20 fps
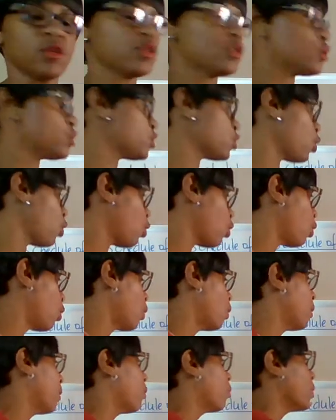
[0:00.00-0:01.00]

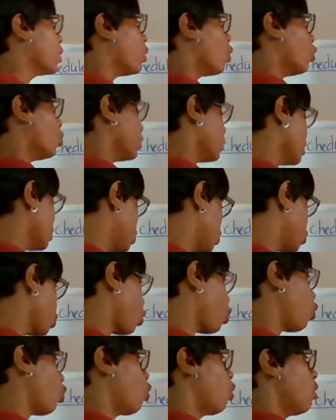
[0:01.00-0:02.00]
So we only
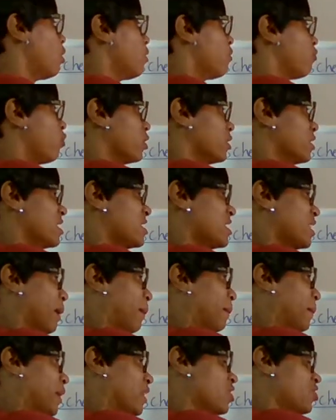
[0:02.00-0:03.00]
show for
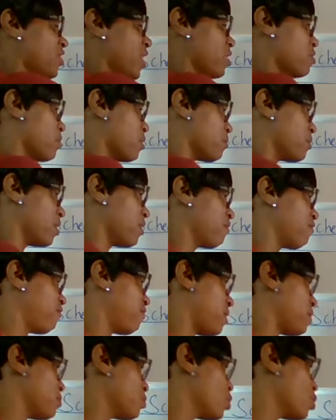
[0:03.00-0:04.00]
December, January, and
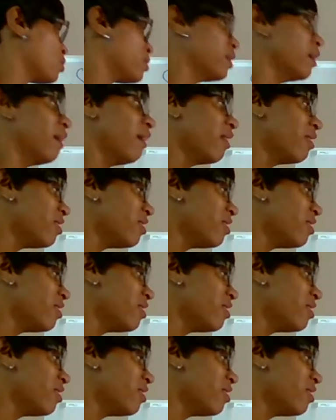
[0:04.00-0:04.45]
February.